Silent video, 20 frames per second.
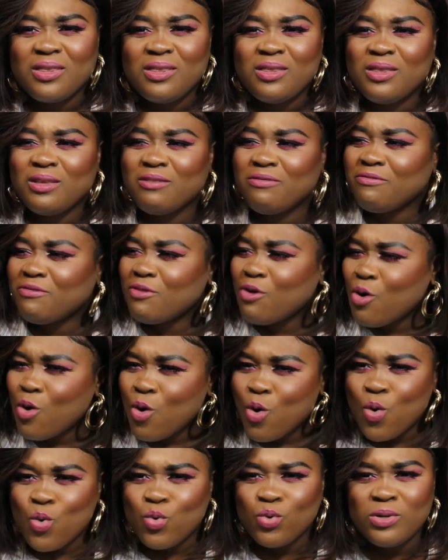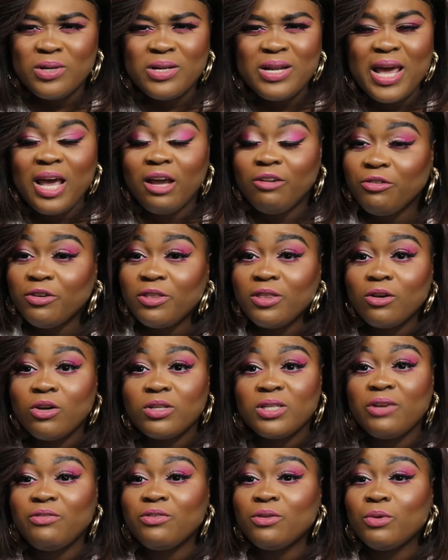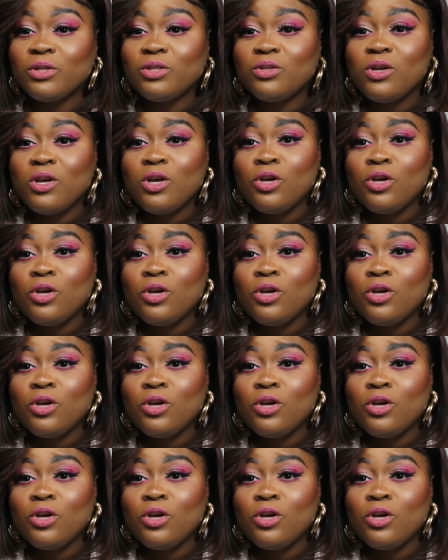the phone, everything, because everything was,